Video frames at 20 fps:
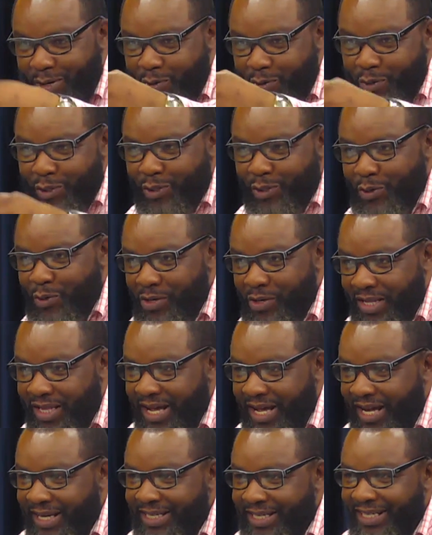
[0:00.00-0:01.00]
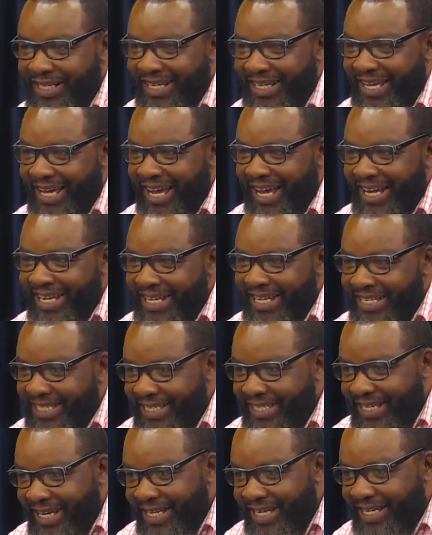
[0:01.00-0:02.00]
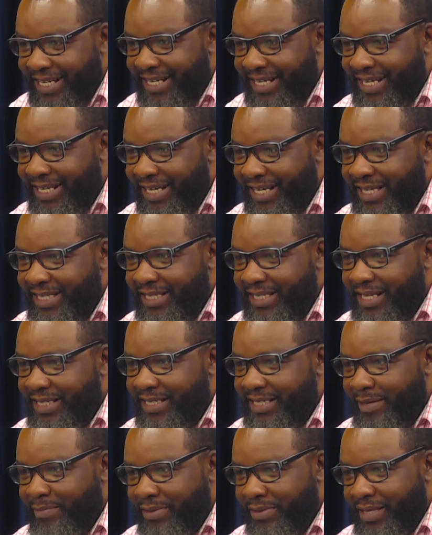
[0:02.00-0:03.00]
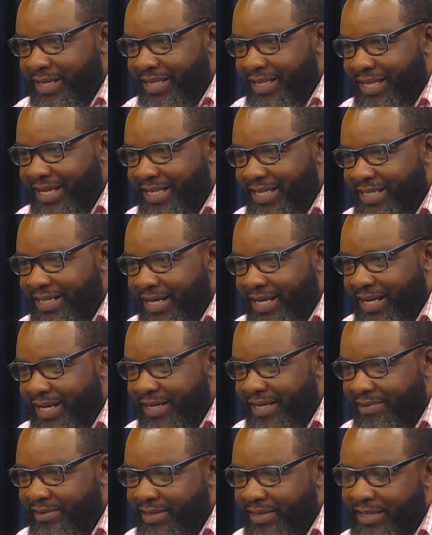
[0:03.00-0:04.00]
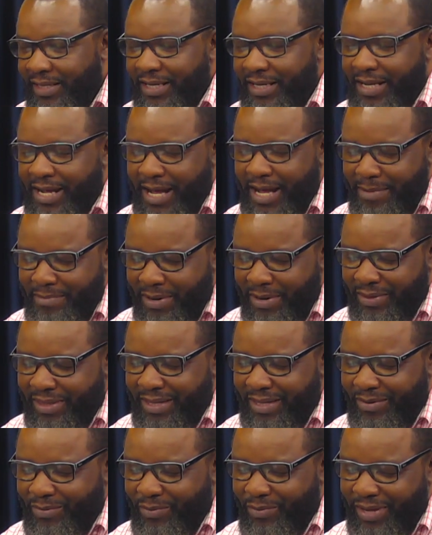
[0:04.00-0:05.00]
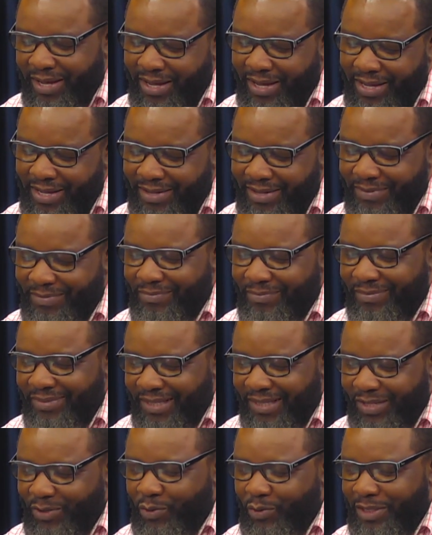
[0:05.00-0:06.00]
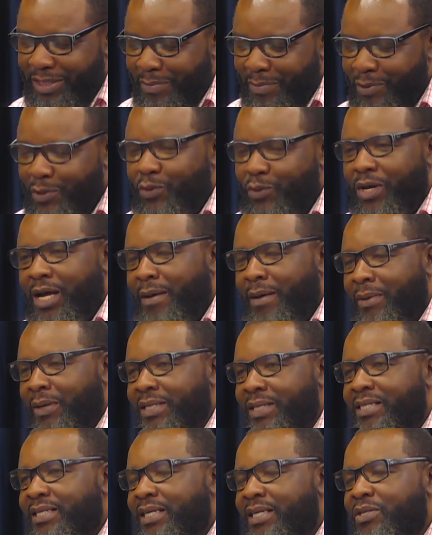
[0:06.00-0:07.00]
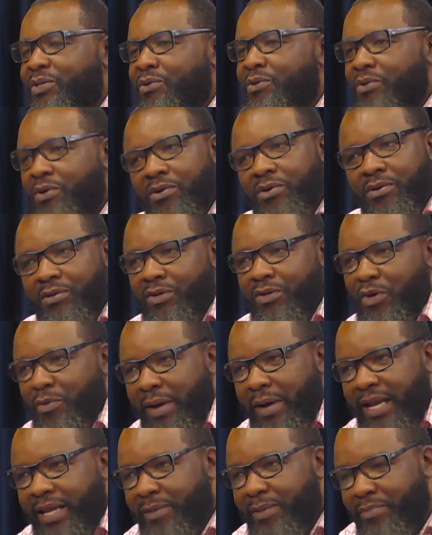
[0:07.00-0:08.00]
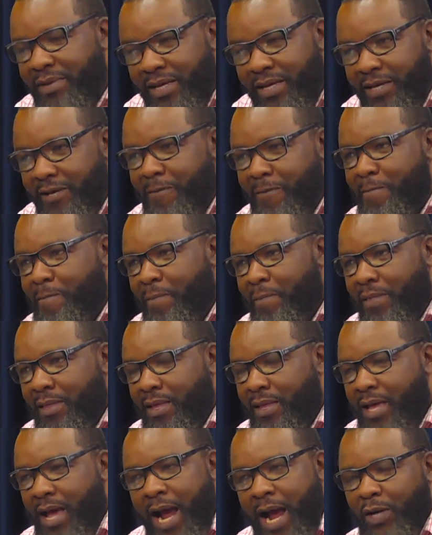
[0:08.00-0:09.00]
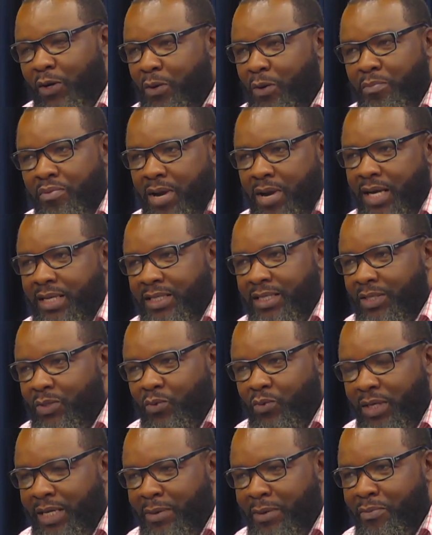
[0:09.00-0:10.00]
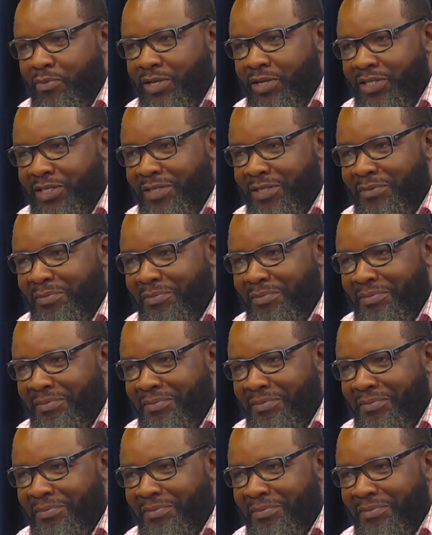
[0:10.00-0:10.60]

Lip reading: who was told that, and he said something that didn't come out the way it was supposed to come out. He says, normally me, I don't practice what I preach.